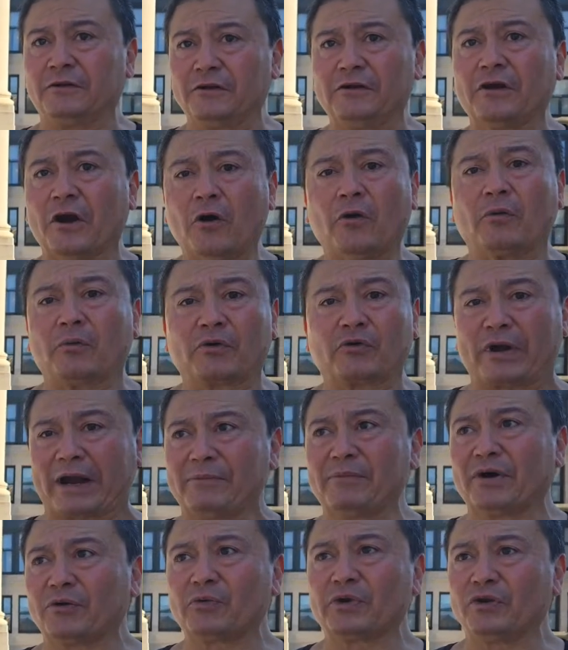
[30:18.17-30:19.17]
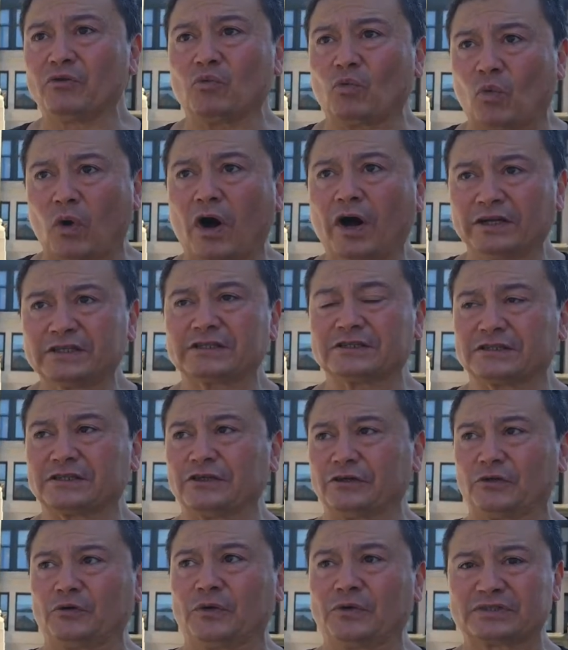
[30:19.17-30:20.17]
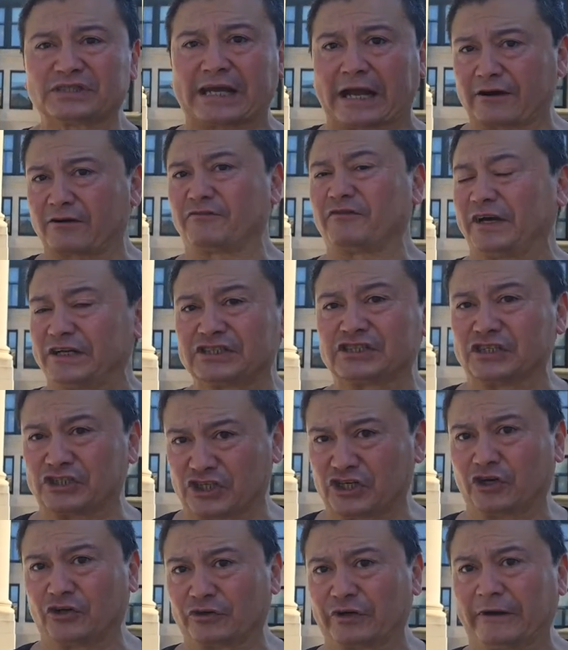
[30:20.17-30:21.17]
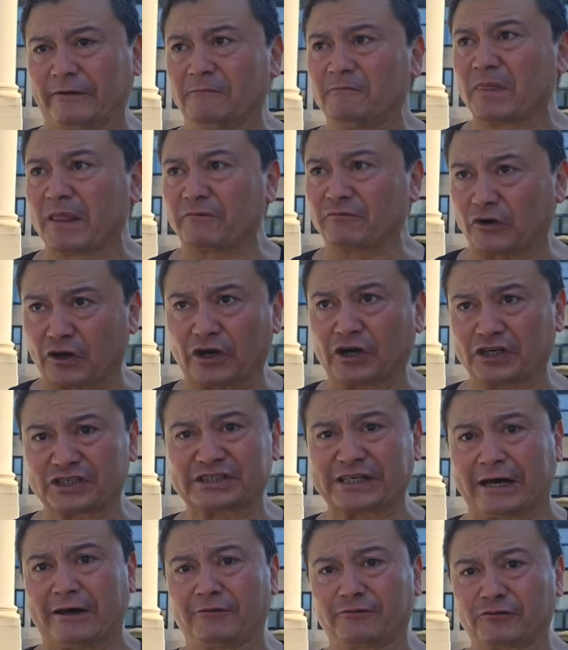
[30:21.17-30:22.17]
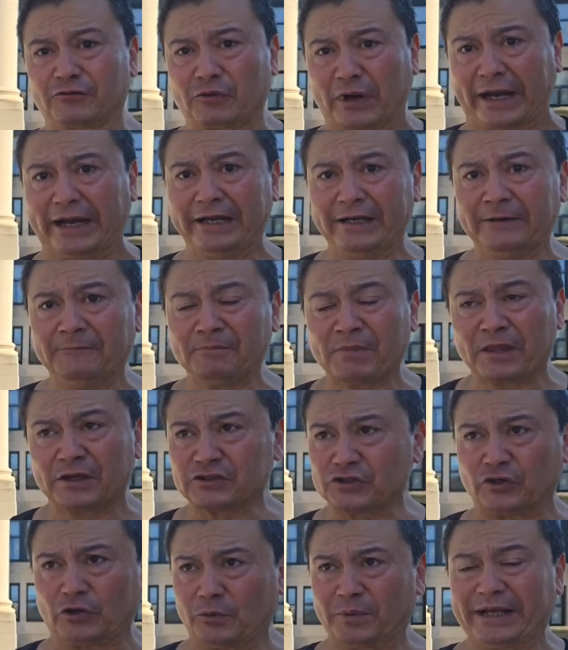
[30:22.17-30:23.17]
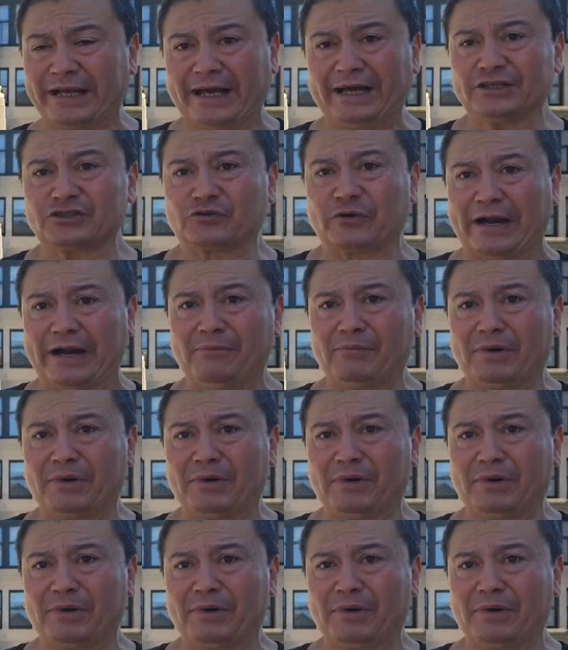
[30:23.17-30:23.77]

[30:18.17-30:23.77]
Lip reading: No, grandma wouldn't want to sacrifice the children for herself, right? So nobody asked grandma.